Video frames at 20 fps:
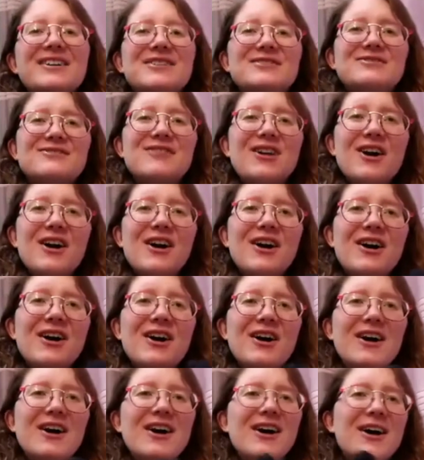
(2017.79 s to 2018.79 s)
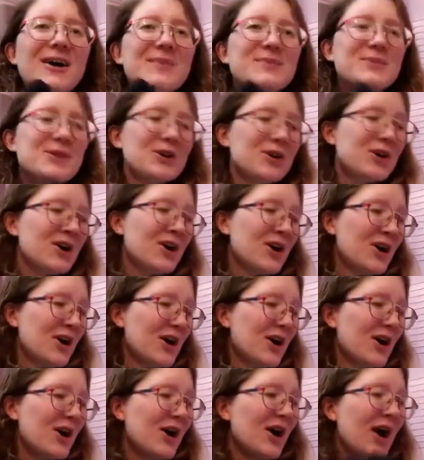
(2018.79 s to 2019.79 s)
Rub
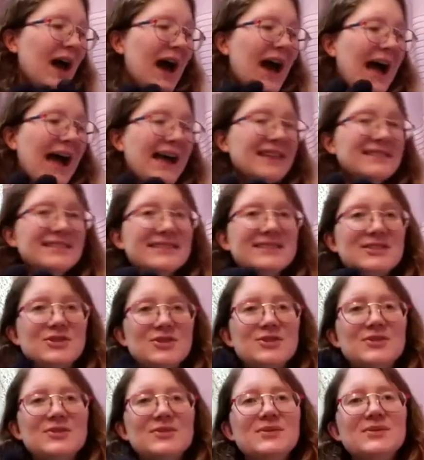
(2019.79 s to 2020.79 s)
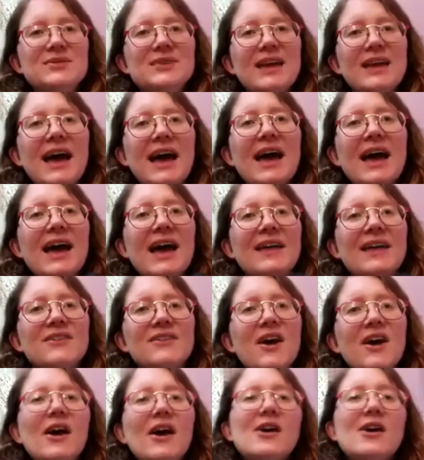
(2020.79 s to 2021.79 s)
your hands
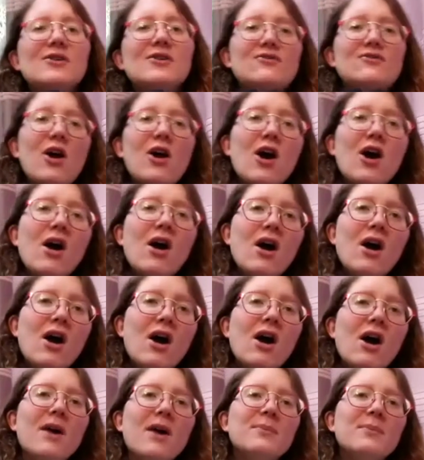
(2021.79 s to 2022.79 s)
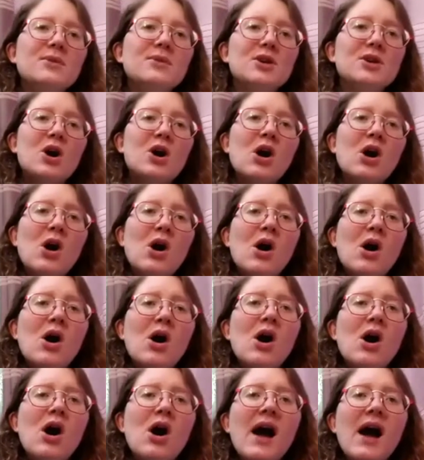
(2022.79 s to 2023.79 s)
together, rub
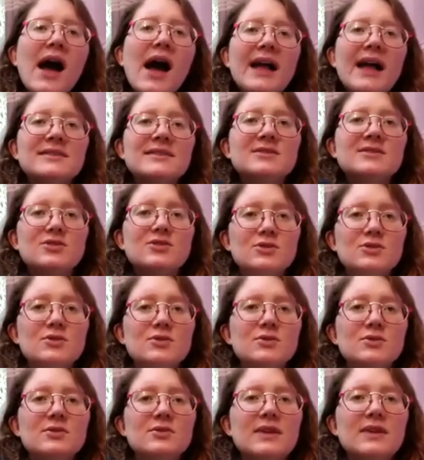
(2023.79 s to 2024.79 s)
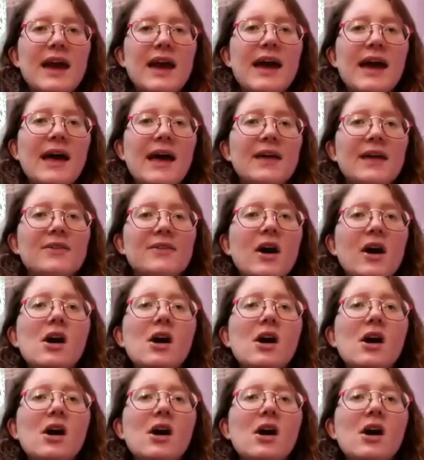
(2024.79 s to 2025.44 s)
your hands together,